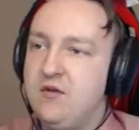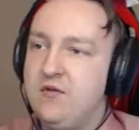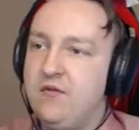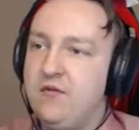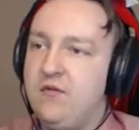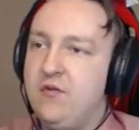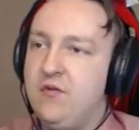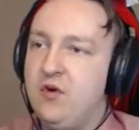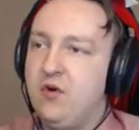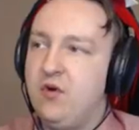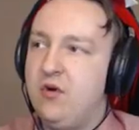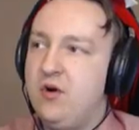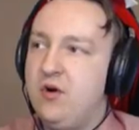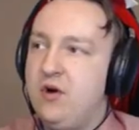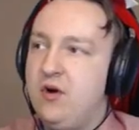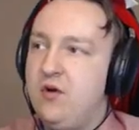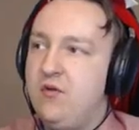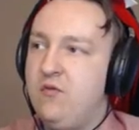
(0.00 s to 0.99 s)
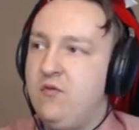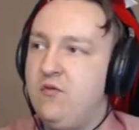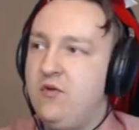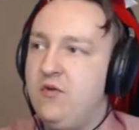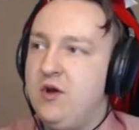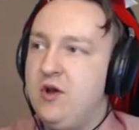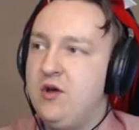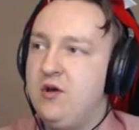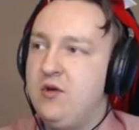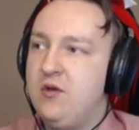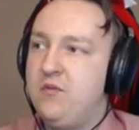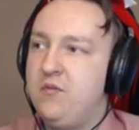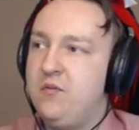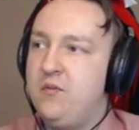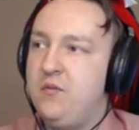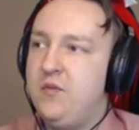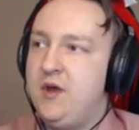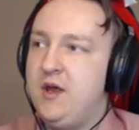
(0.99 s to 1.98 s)
The floor will
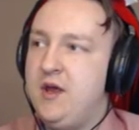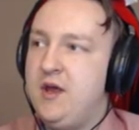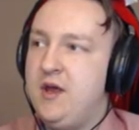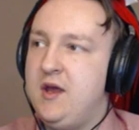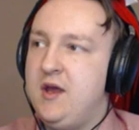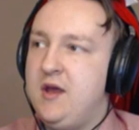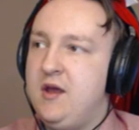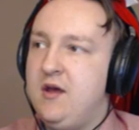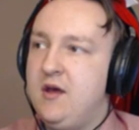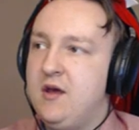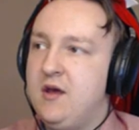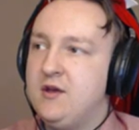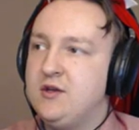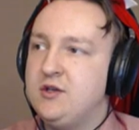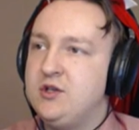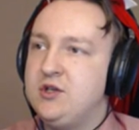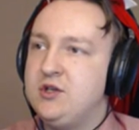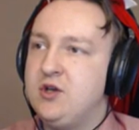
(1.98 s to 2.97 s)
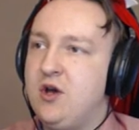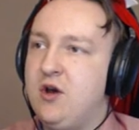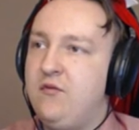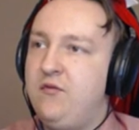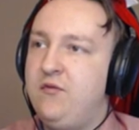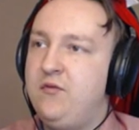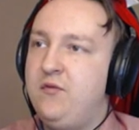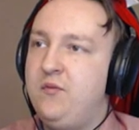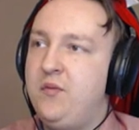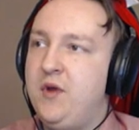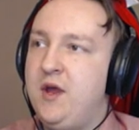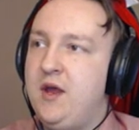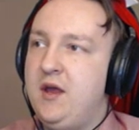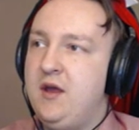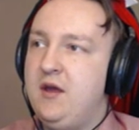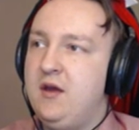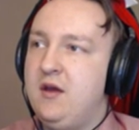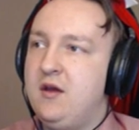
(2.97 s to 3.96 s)
be soft
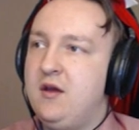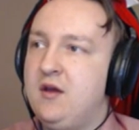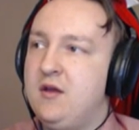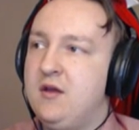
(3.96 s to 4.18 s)
pink?